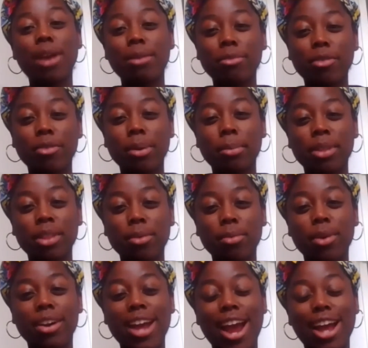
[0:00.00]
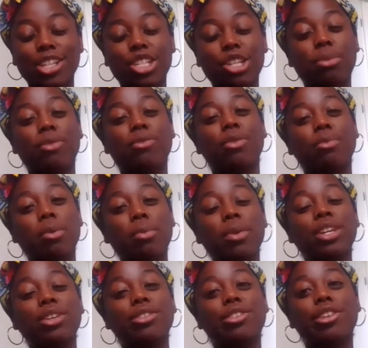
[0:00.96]
might remember the word attribute from when
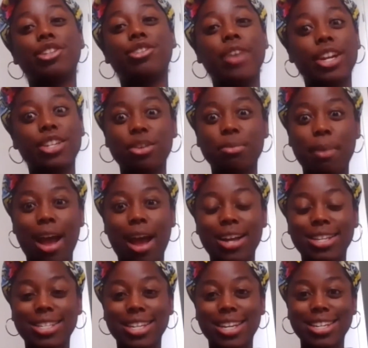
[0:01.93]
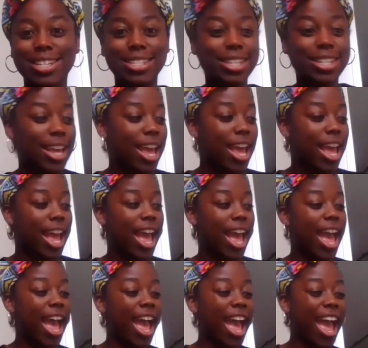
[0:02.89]
we used our treasure boxes.
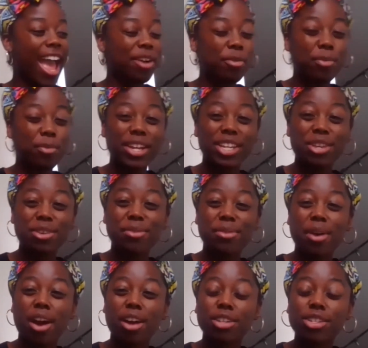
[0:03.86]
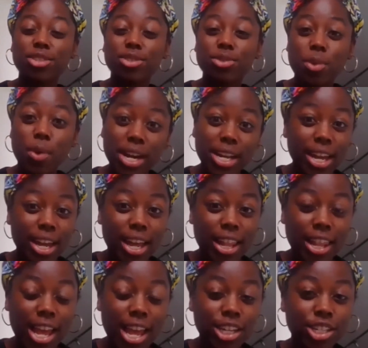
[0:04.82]
When you are sorting a
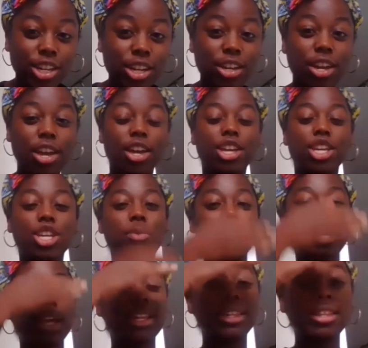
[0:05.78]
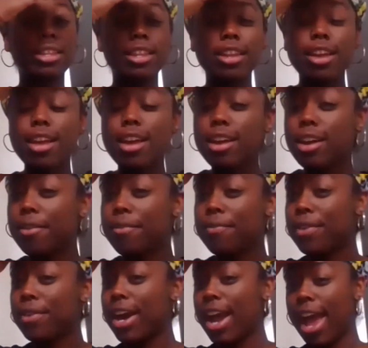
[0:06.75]
collection, you want to look
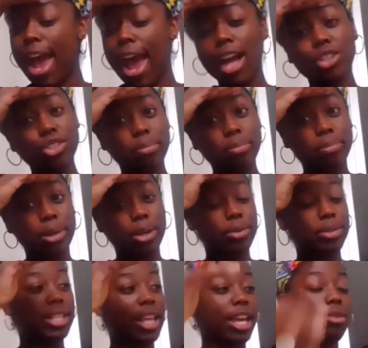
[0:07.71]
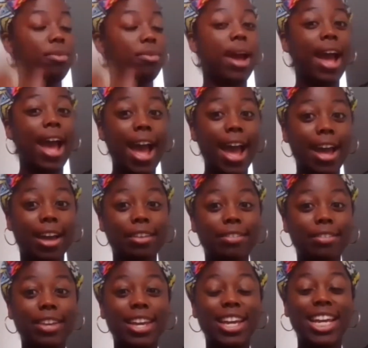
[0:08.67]
for attributes that you
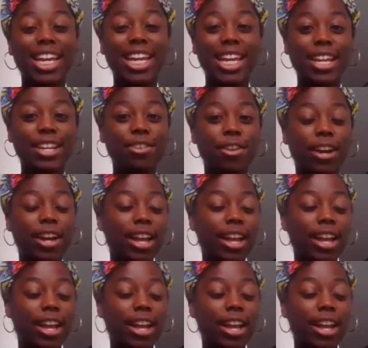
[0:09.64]
have in your